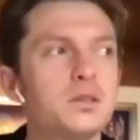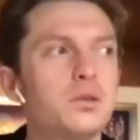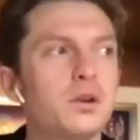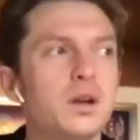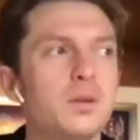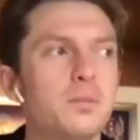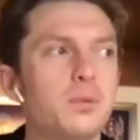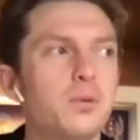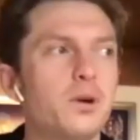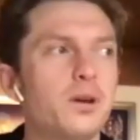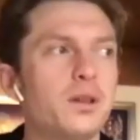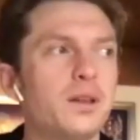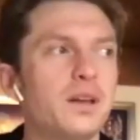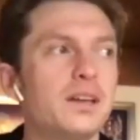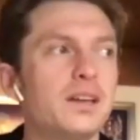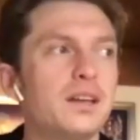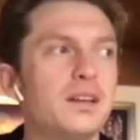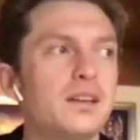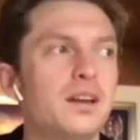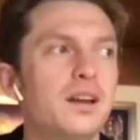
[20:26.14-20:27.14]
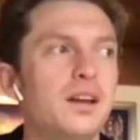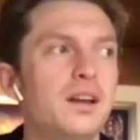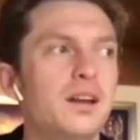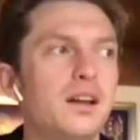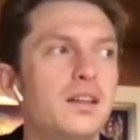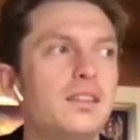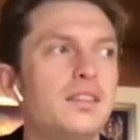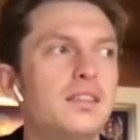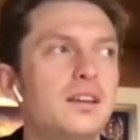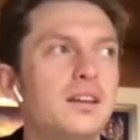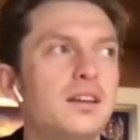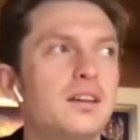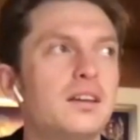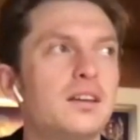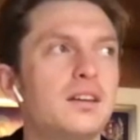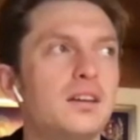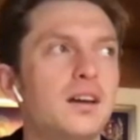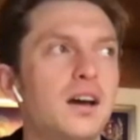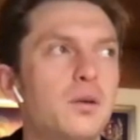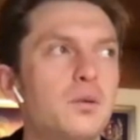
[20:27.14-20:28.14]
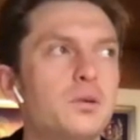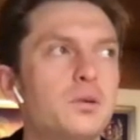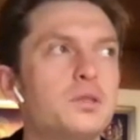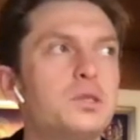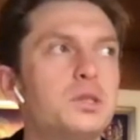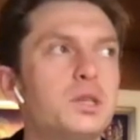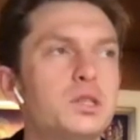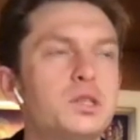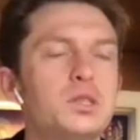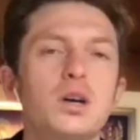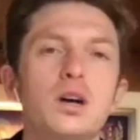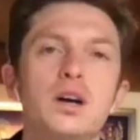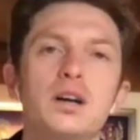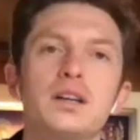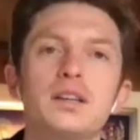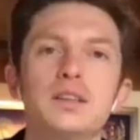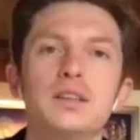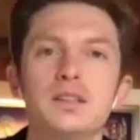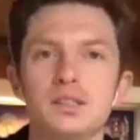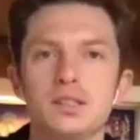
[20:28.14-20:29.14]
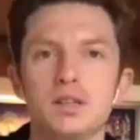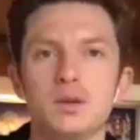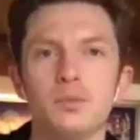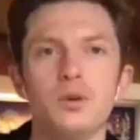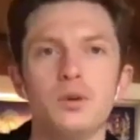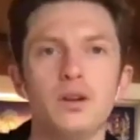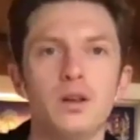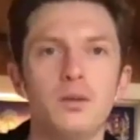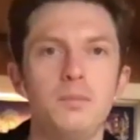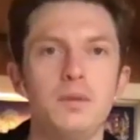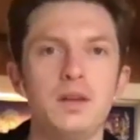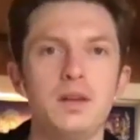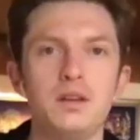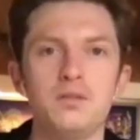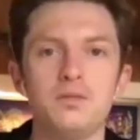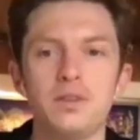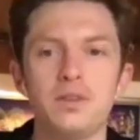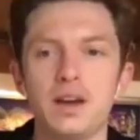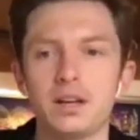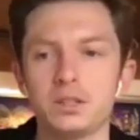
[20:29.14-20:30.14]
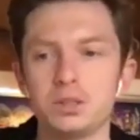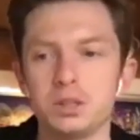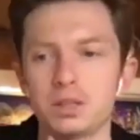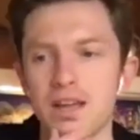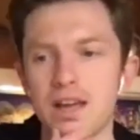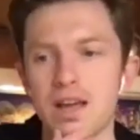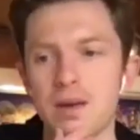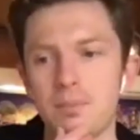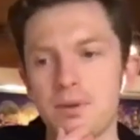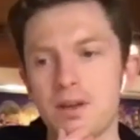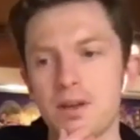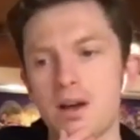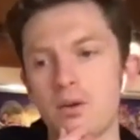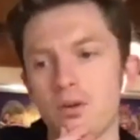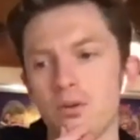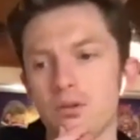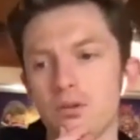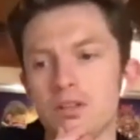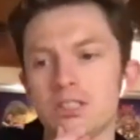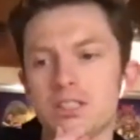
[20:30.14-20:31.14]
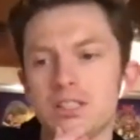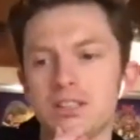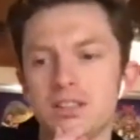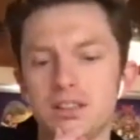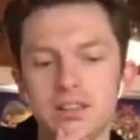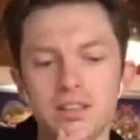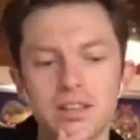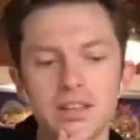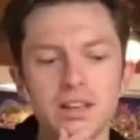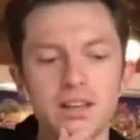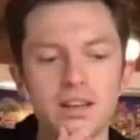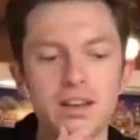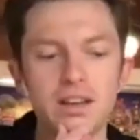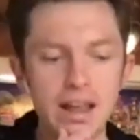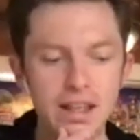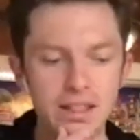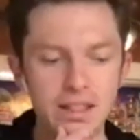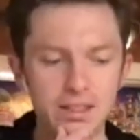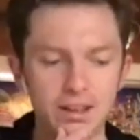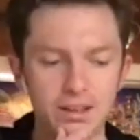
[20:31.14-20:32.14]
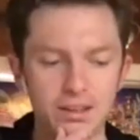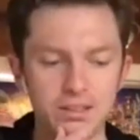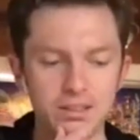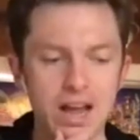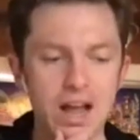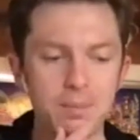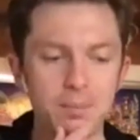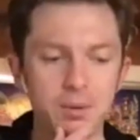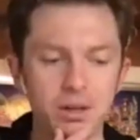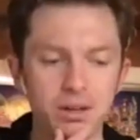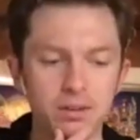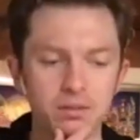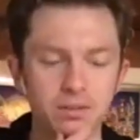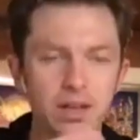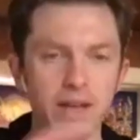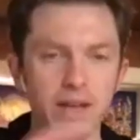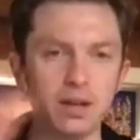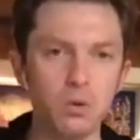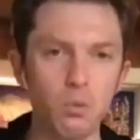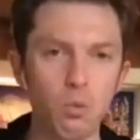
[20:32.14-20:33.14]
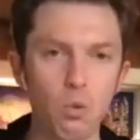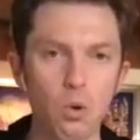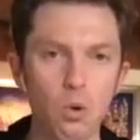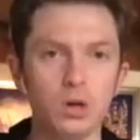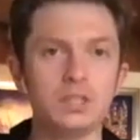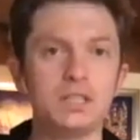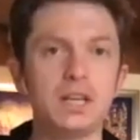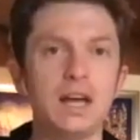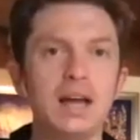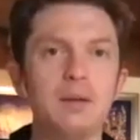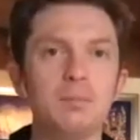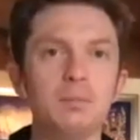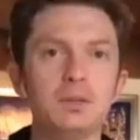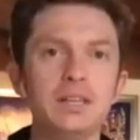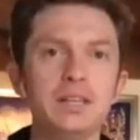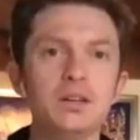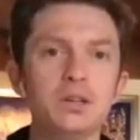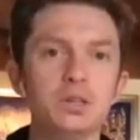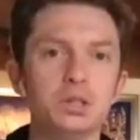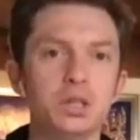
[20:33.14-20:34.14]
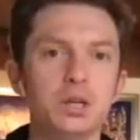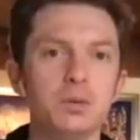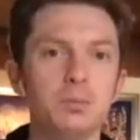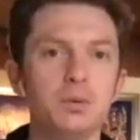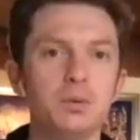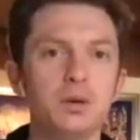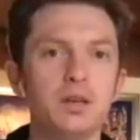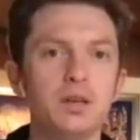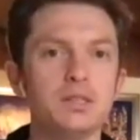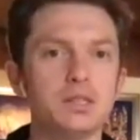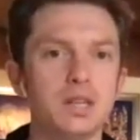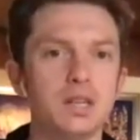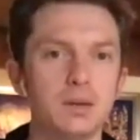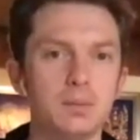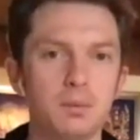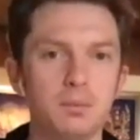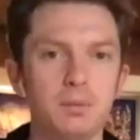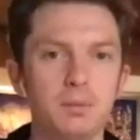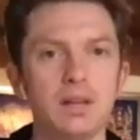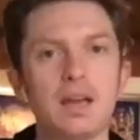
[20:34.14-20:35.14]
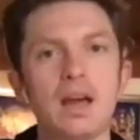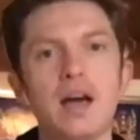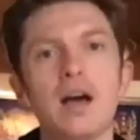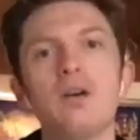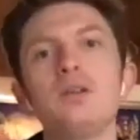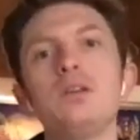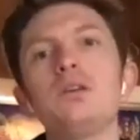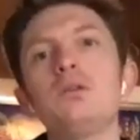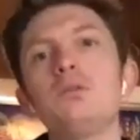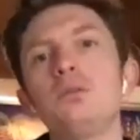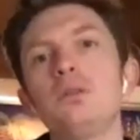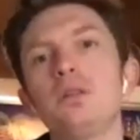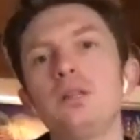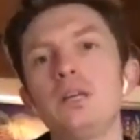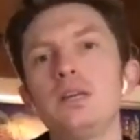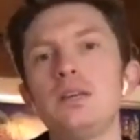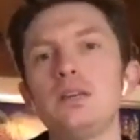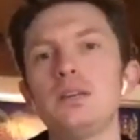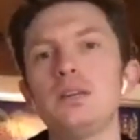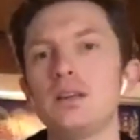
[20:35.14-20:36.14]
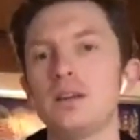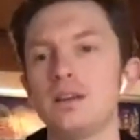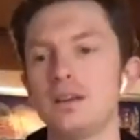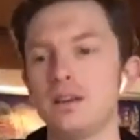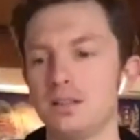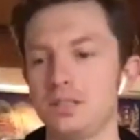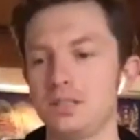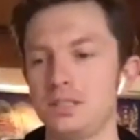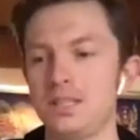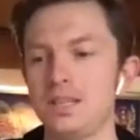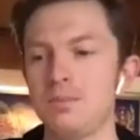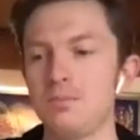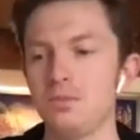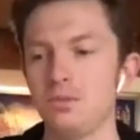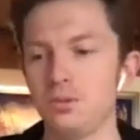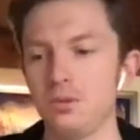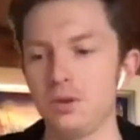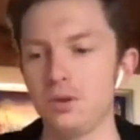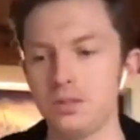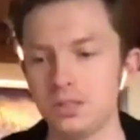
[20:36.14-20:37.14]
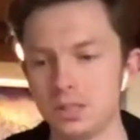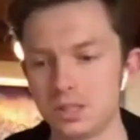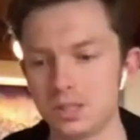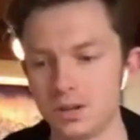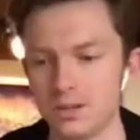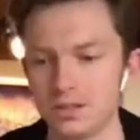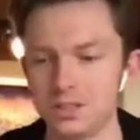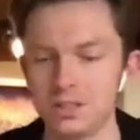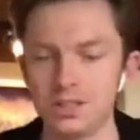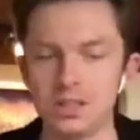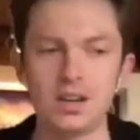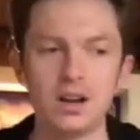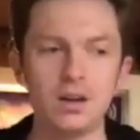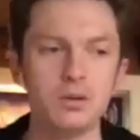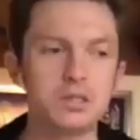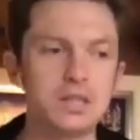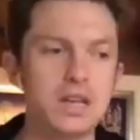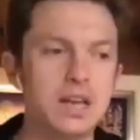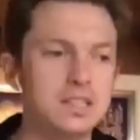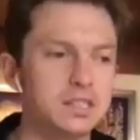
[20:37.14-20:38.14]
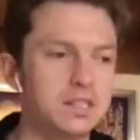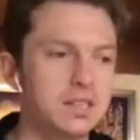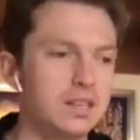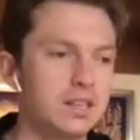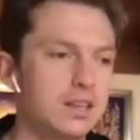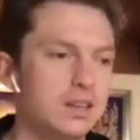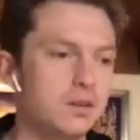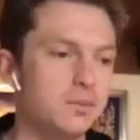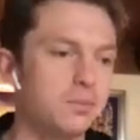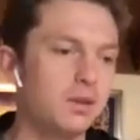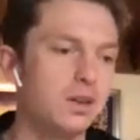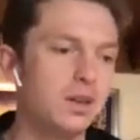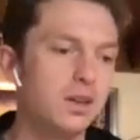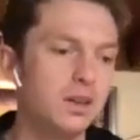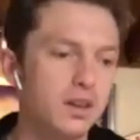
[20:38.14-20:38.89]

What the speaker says: a great point. Like, and I think I was just talking to someone on Manufacturing Happy Hour recently, and the topic of like wartime leadership has come up. Like, how do you lead a team through uncertainty? And I was asking him,